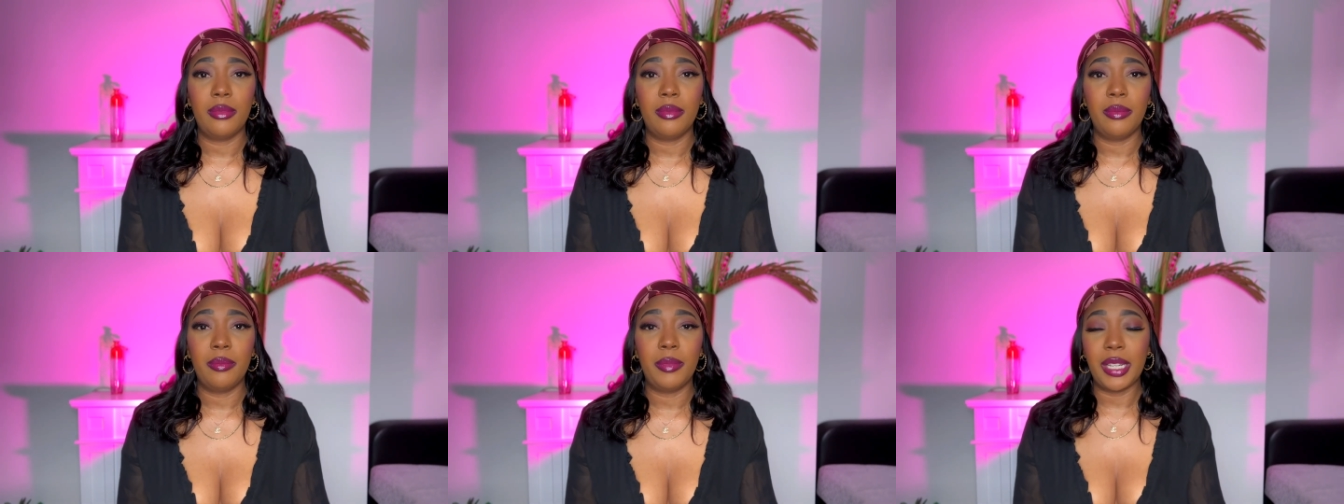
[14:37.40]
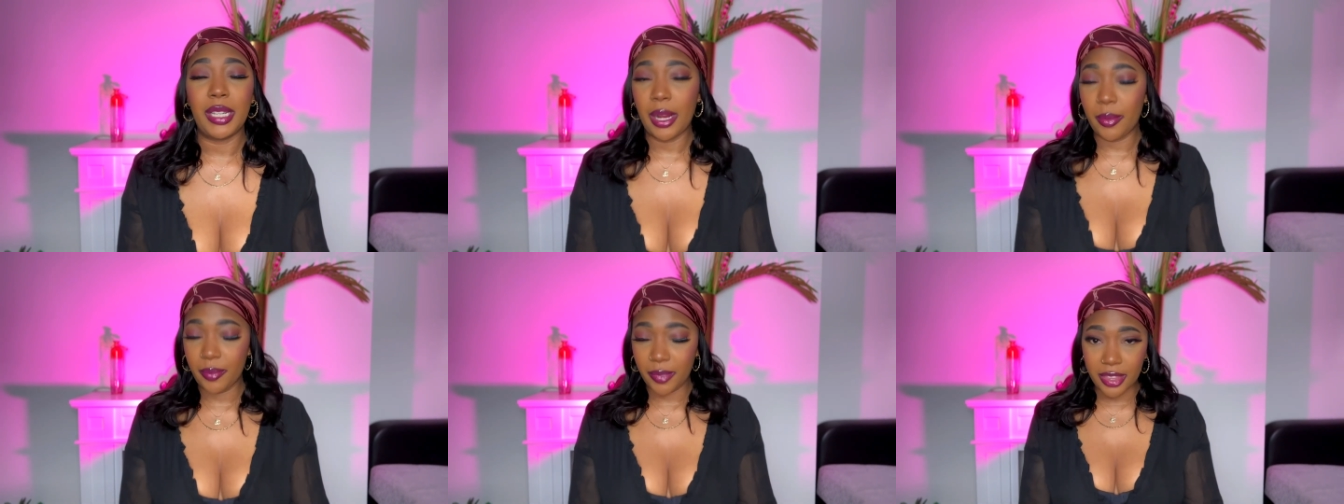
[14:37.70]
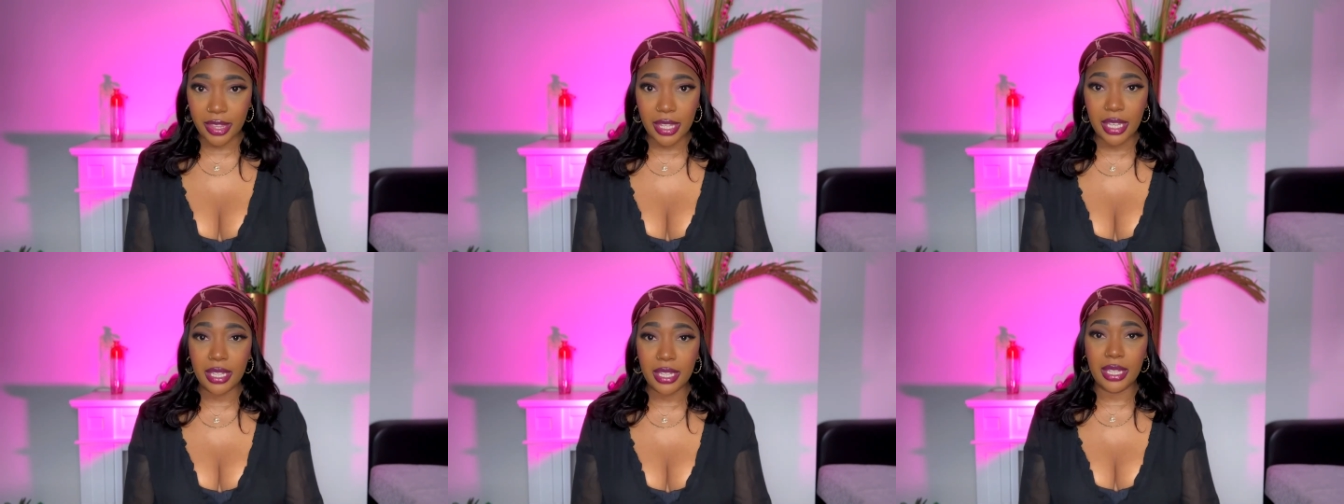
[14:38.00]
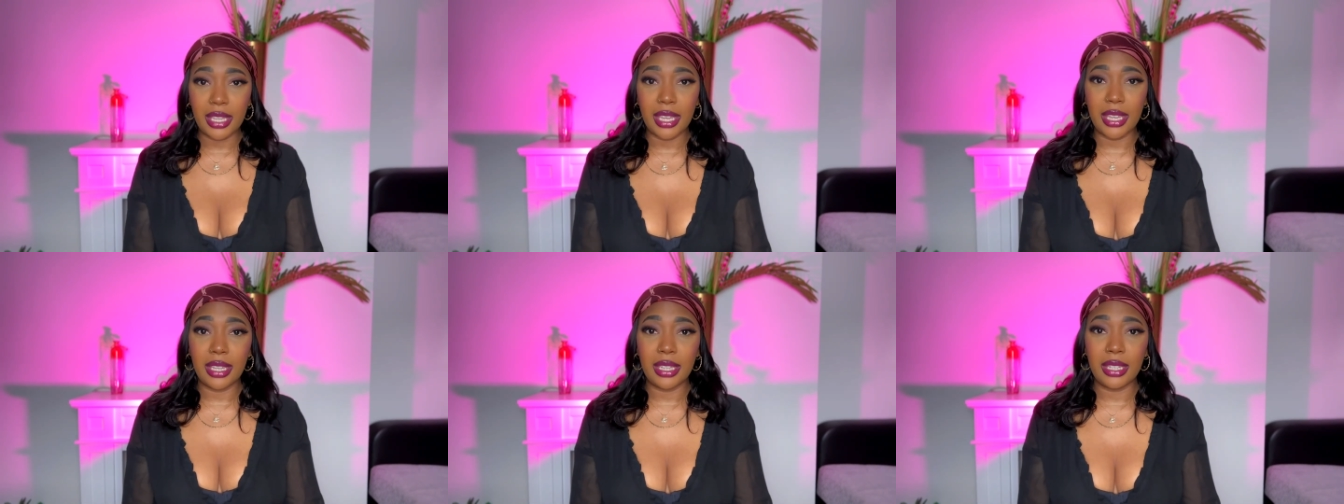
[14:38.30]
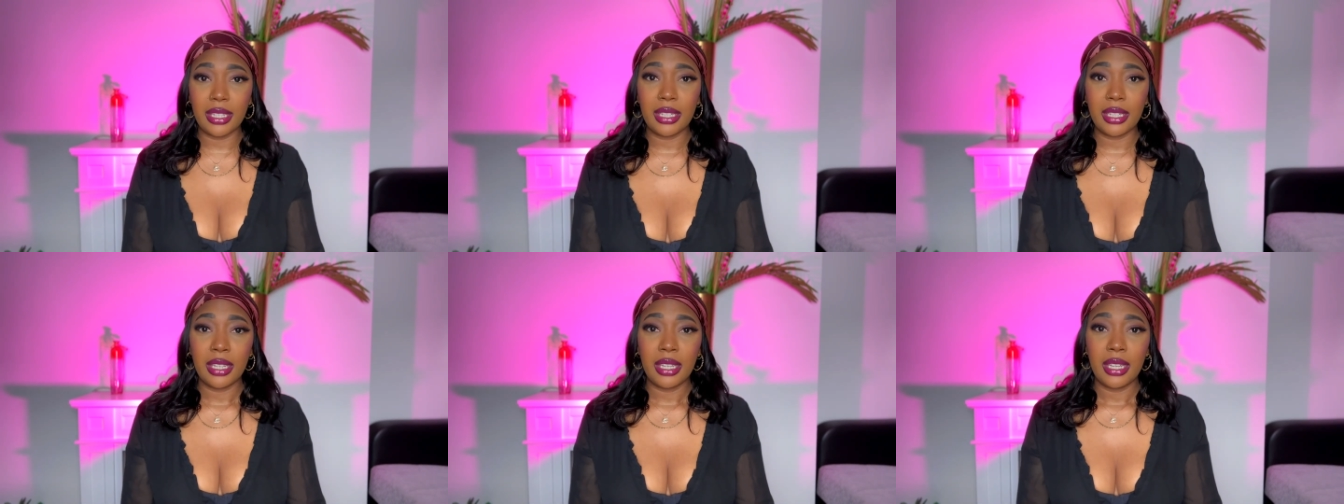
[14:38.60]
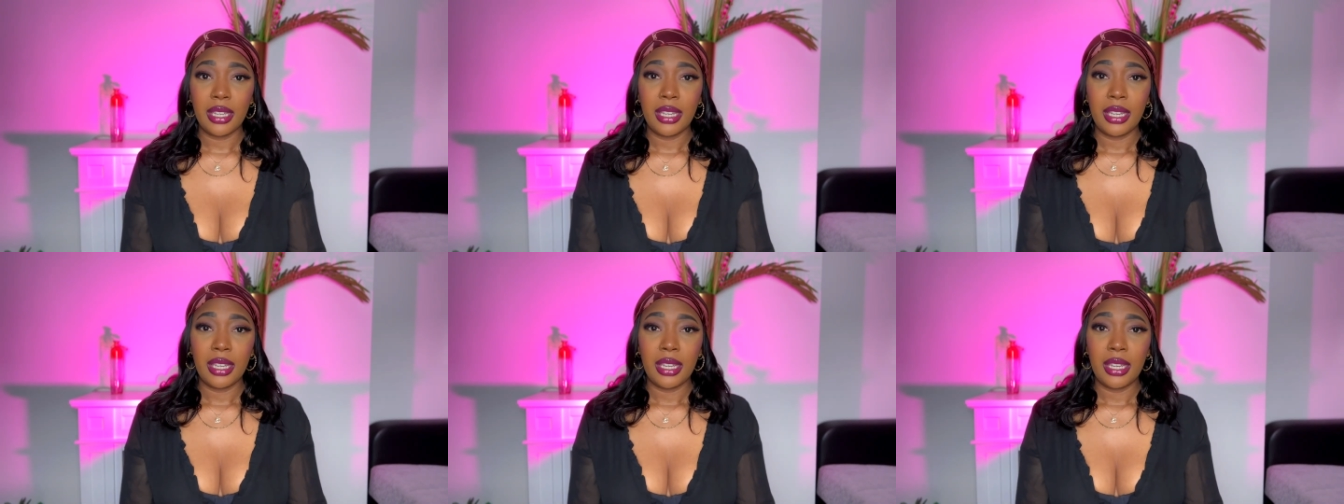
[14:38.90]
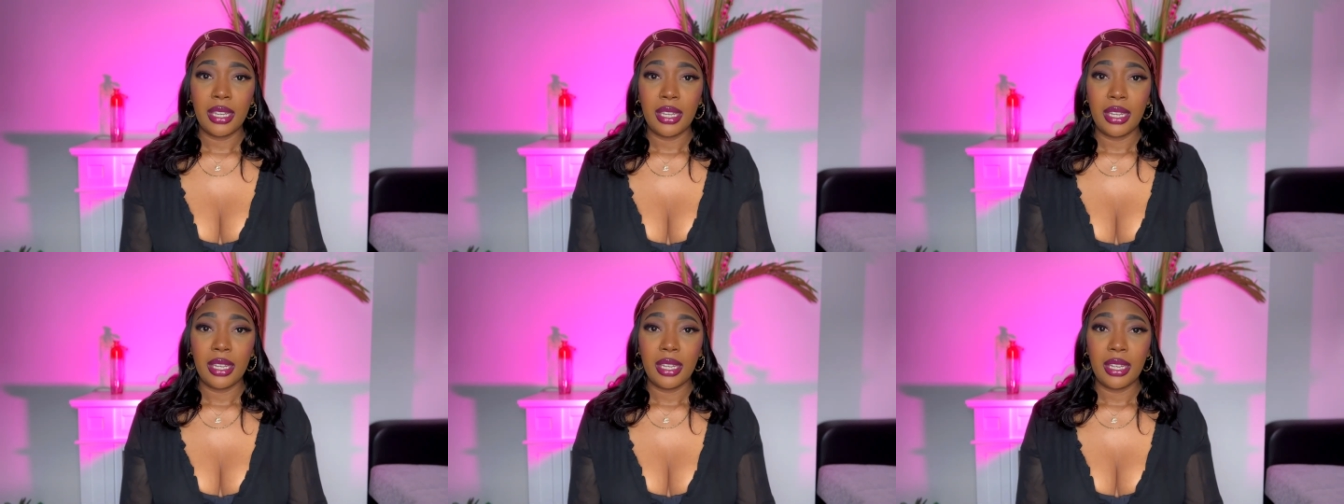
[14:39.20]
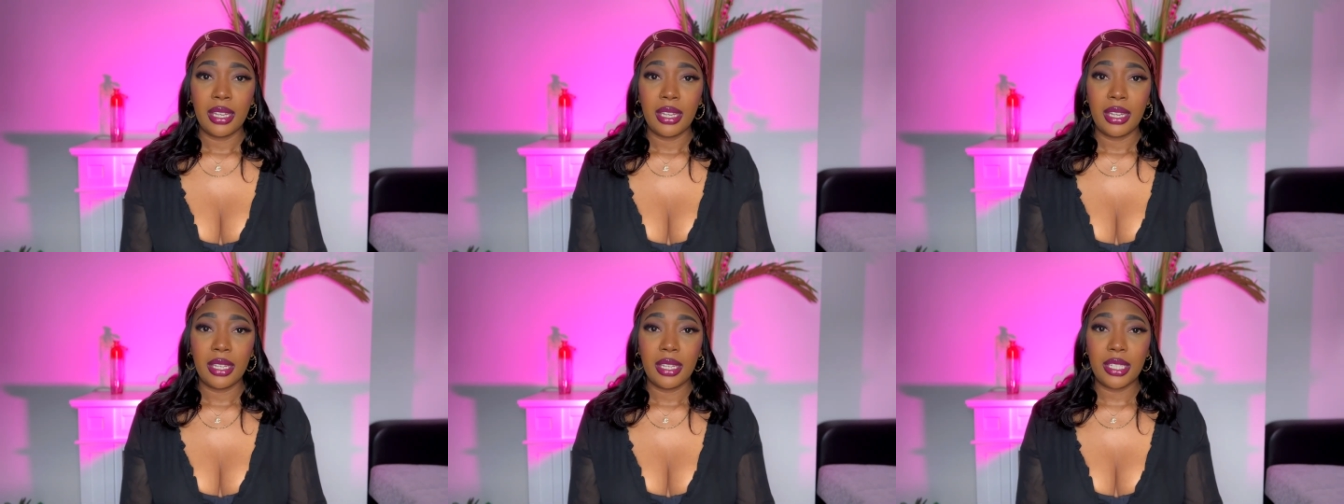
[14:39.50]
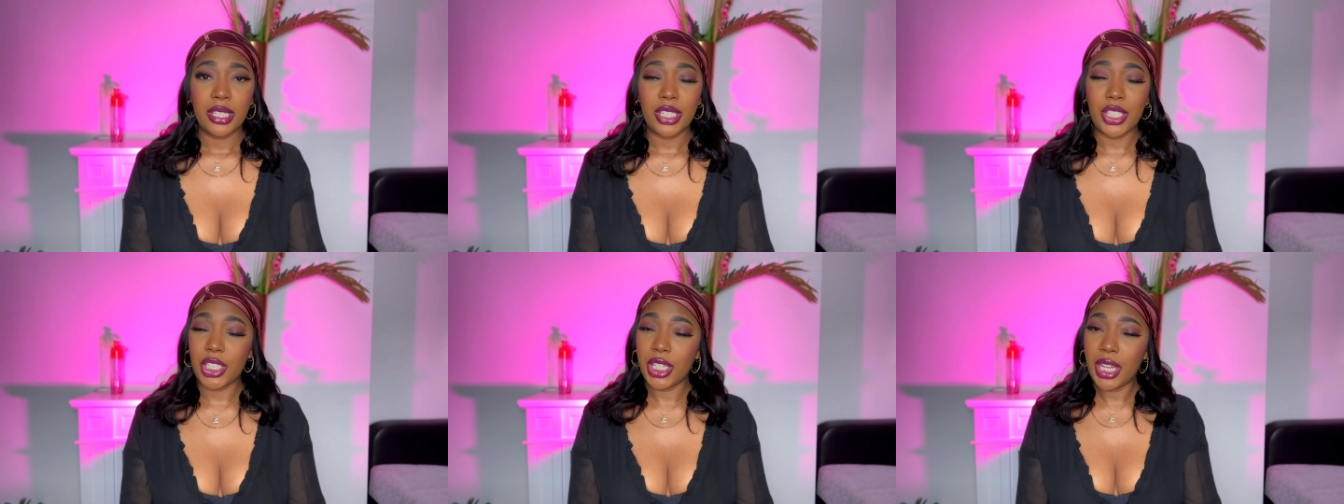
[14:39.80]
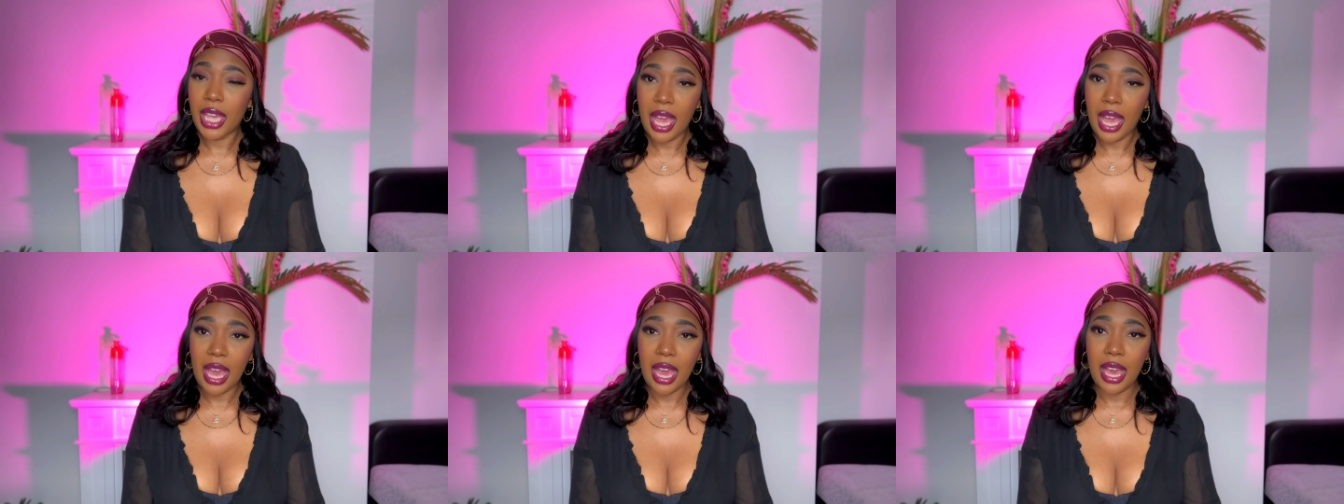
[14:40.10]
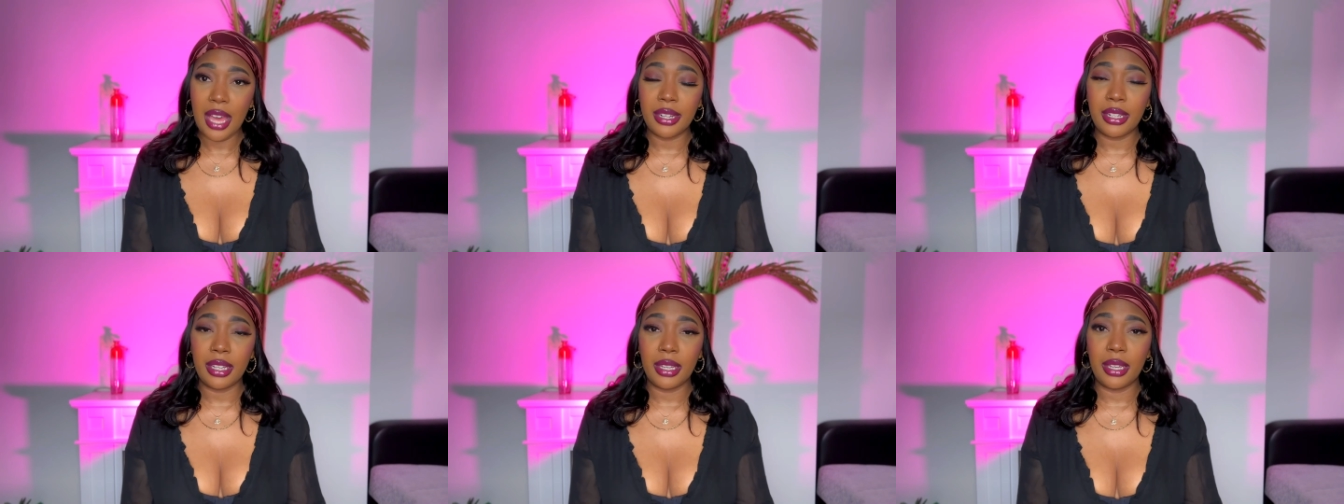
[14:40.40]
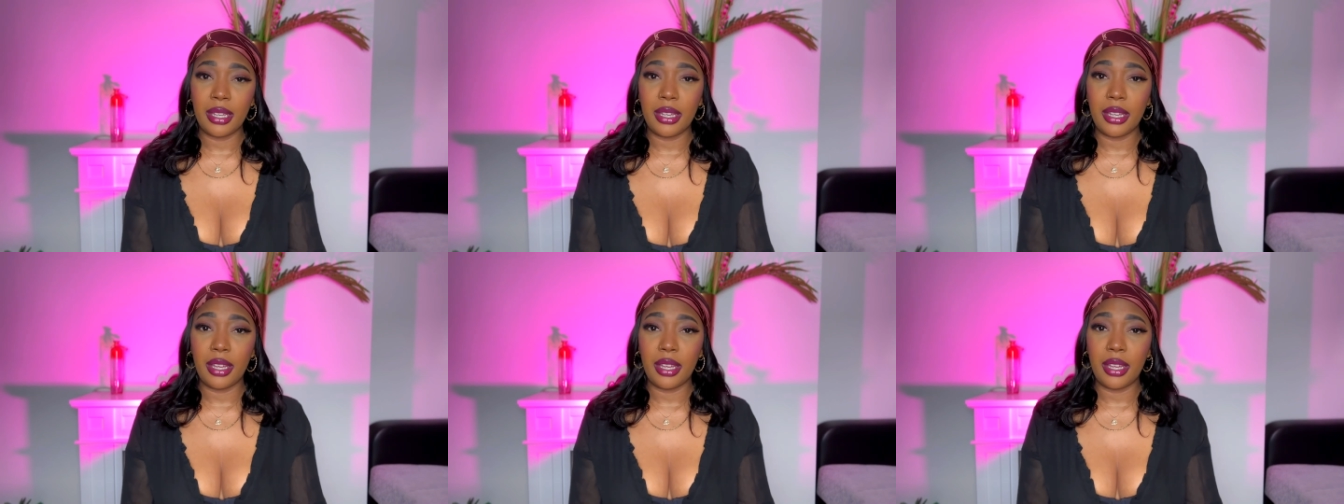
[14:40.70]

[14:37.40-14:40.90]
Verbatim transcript: but i'm thinking she had